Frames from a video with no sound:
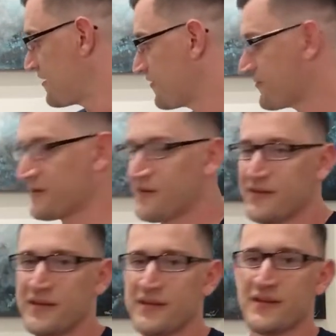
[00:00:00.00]
you know,
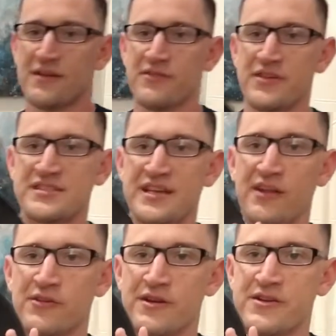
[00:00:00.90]
the
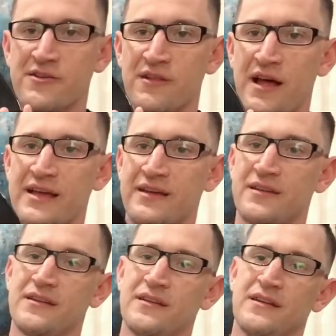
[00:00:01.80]
seller and you're like,
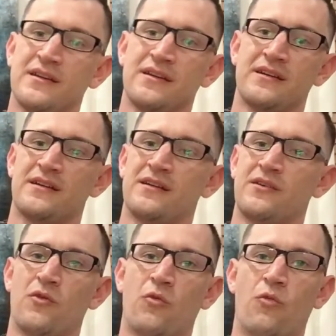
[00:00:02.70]

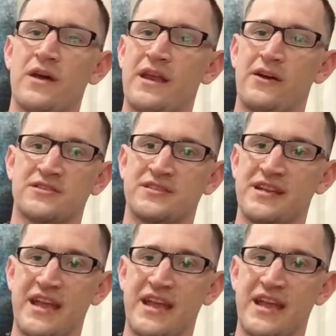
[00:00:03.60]
what else did